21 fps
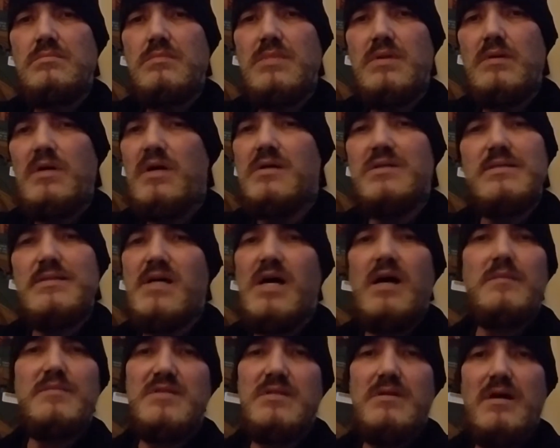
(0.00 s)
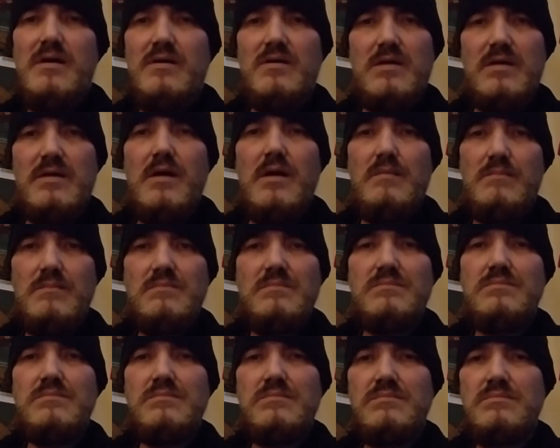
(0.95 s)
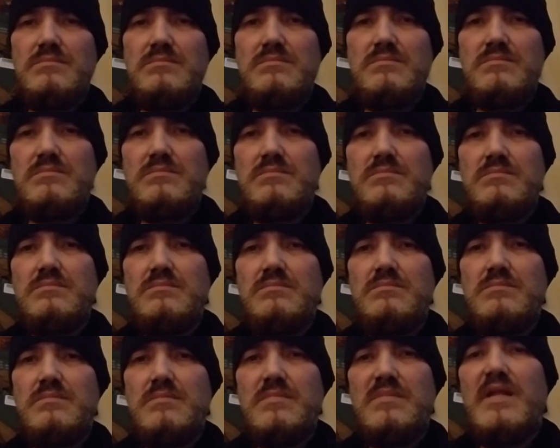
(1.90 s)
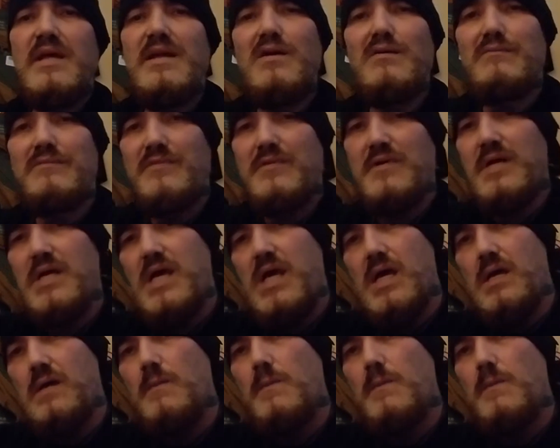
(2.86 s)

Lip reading: Because the cops are not going to come. They don't forget.